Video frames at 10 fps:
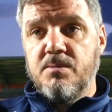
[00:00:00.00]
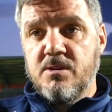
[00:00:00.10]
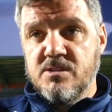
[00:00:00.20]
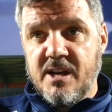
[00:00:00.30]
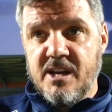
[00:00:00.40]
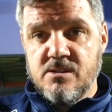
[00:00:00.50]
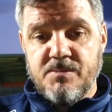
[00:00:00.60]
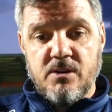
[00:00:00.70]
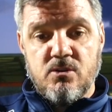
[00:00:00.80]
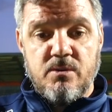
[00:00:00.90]
because that hasn't
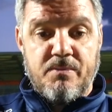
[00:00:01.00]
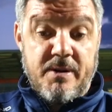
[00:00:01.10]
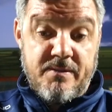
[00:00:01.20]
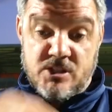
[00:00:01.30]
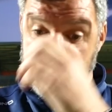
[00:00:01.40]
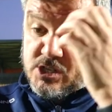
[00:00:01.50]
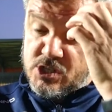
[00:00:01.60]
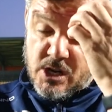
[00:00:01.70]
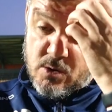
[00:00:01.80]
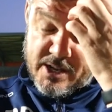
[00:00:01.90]
been good in previous years,
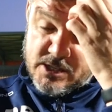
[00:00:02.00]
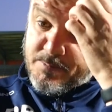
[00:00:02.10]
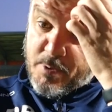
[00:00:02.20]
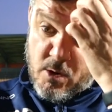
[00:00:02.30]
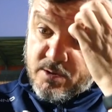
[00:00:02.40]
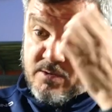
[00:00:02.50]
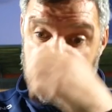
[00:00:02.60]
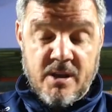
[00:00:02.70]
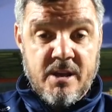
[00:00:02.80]
so that's important.